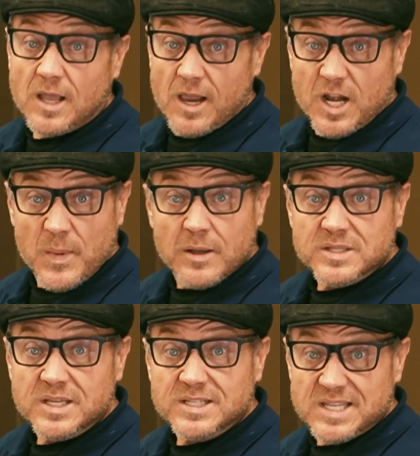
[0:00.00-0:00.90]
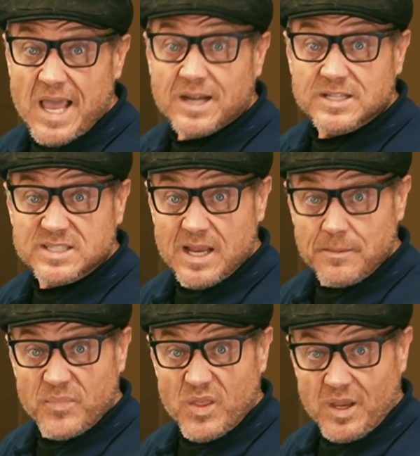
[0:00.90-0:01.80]
talking about the exact
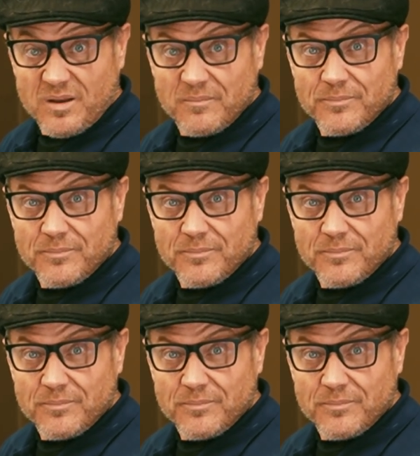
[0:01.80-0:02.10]
same thing.